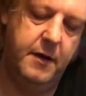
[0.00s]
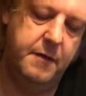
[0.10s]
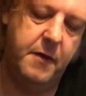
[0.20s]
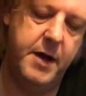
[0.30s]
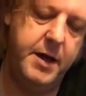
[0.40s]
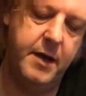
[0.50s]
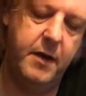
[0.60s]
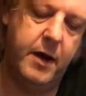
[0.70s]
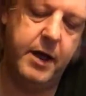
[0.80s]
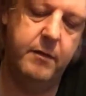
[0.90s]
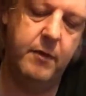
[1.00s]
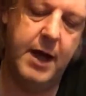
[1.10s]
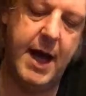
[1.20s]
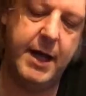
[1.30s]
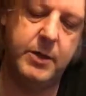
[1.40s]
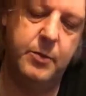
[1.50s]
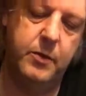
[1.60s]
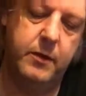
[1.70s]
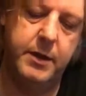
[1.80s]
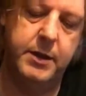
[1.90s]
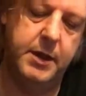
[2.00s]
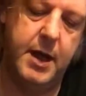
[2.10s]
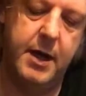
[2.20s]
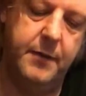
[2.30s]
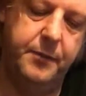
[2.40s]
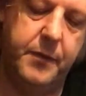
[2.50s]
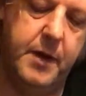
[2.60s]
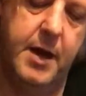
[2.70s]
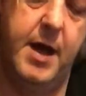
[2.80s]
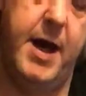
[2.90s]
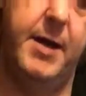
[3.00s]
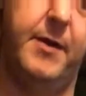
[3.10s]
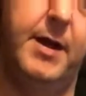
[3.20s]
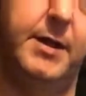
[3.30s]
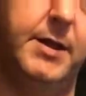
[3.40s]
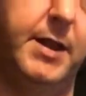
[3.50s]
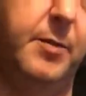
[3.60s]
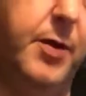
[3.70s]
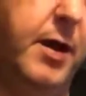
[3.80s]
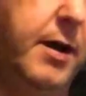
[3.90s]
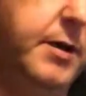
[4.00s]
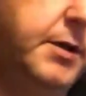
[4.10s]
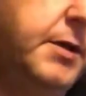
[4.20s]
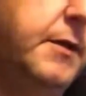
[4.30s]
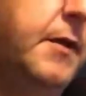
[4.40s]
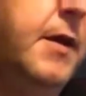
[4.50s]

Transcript: I find it that I can relax more into that. Anyway, let's see the past.